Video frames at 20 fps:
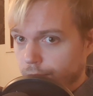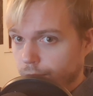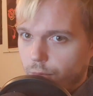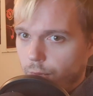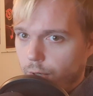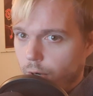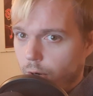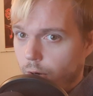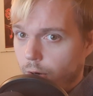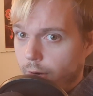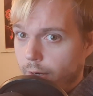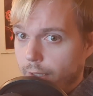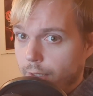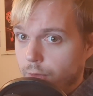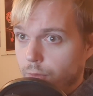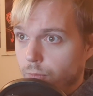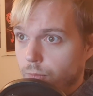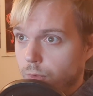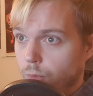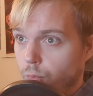So on our
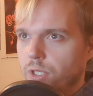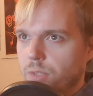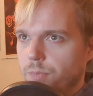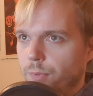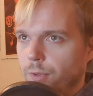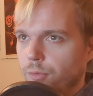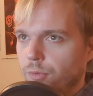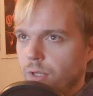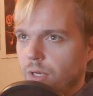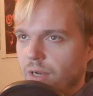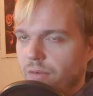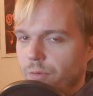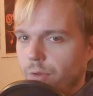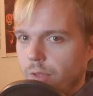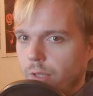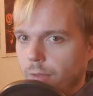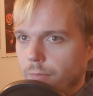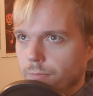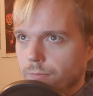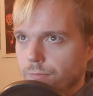end, we disputed
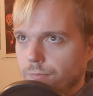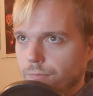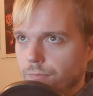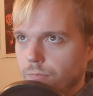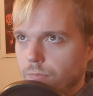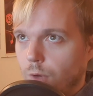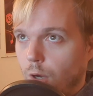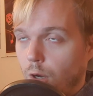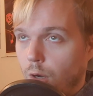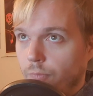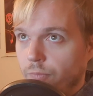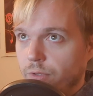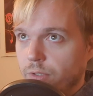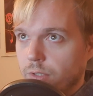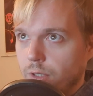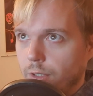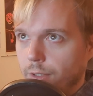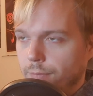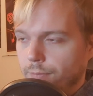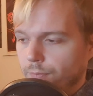everything,
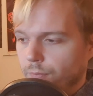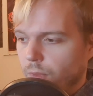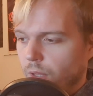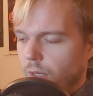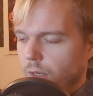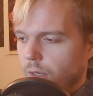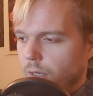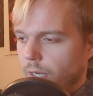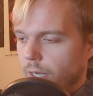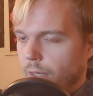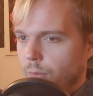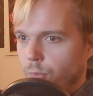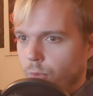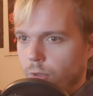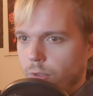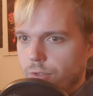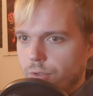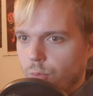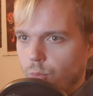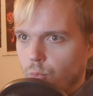obviously. And
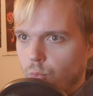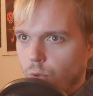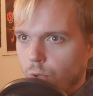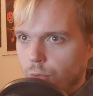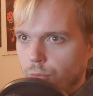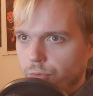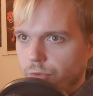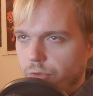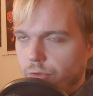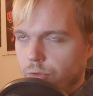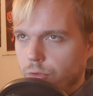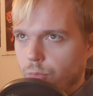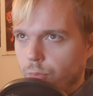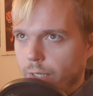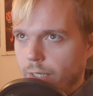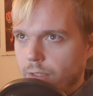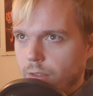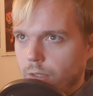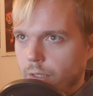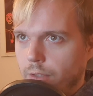we also wrote
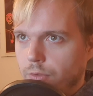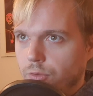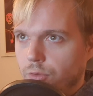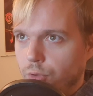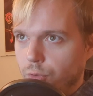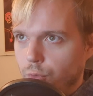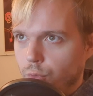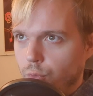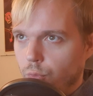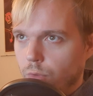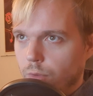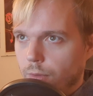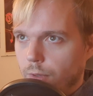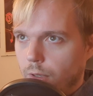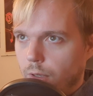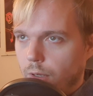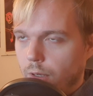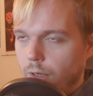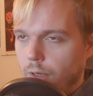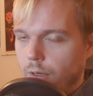directly to
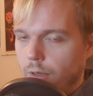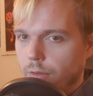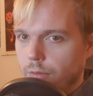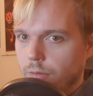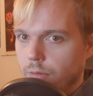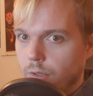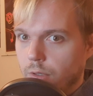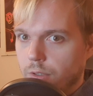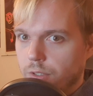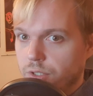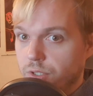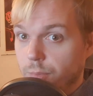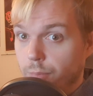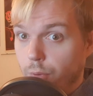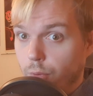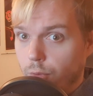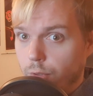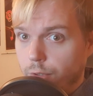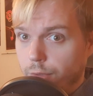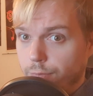the
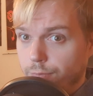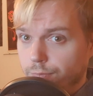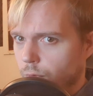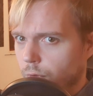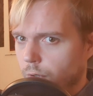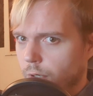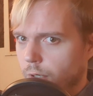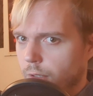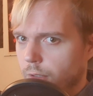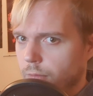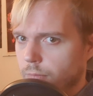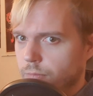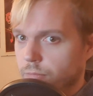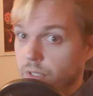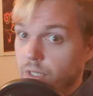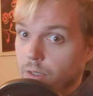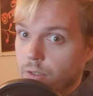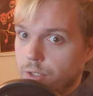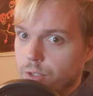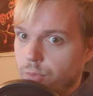support for
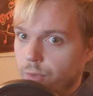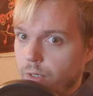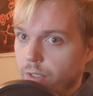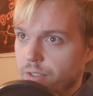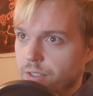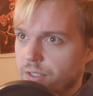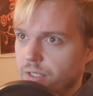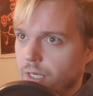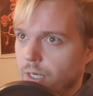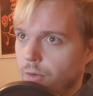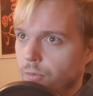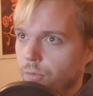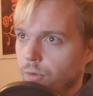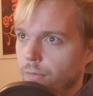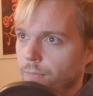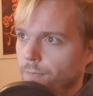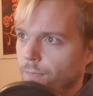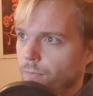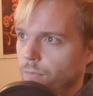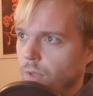Illustrated
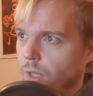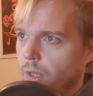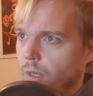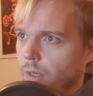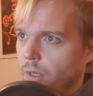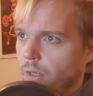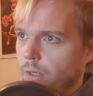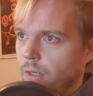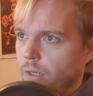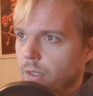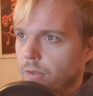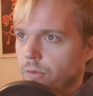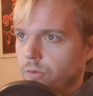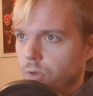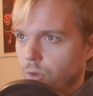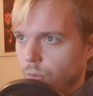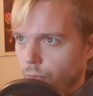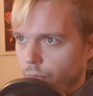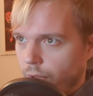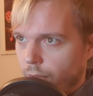Sound
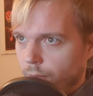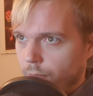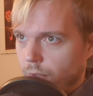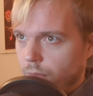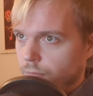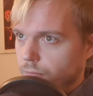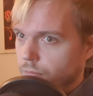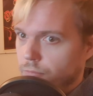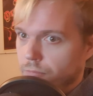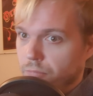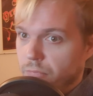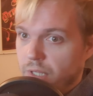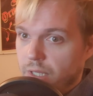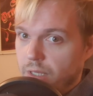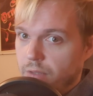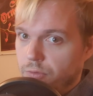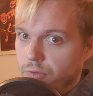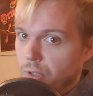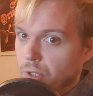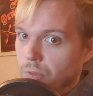and told them
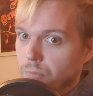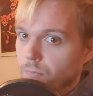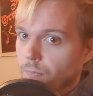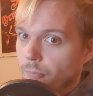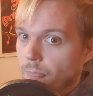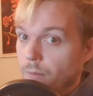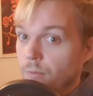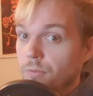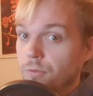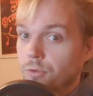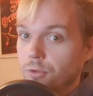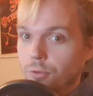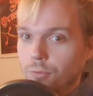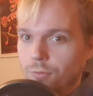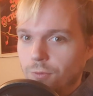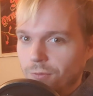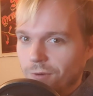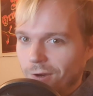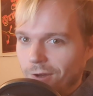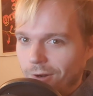that,
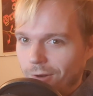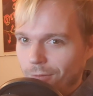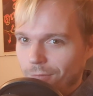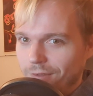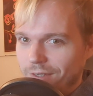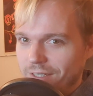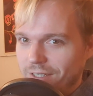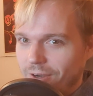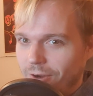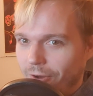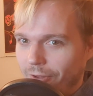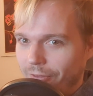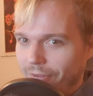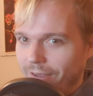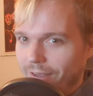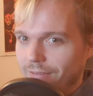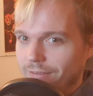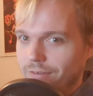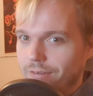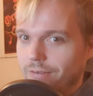you do not own this
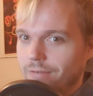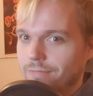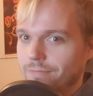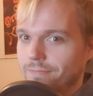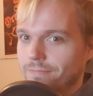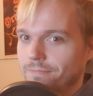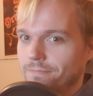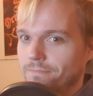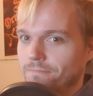content.